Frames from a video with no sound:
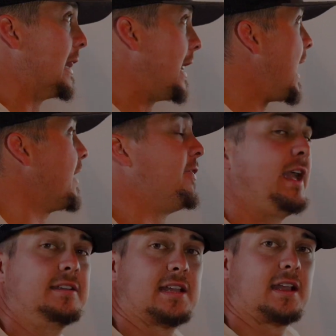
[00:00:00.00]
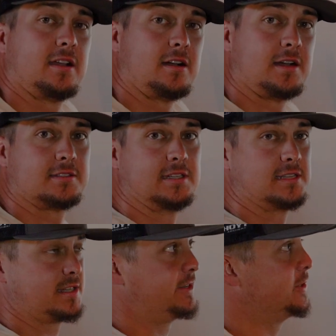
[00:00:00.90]
a lot of things that can cause
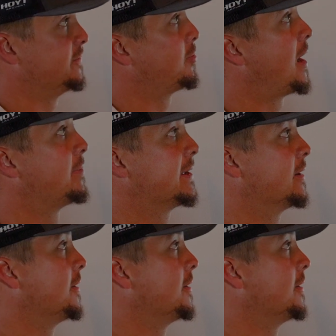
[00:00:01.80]
this, and you've probably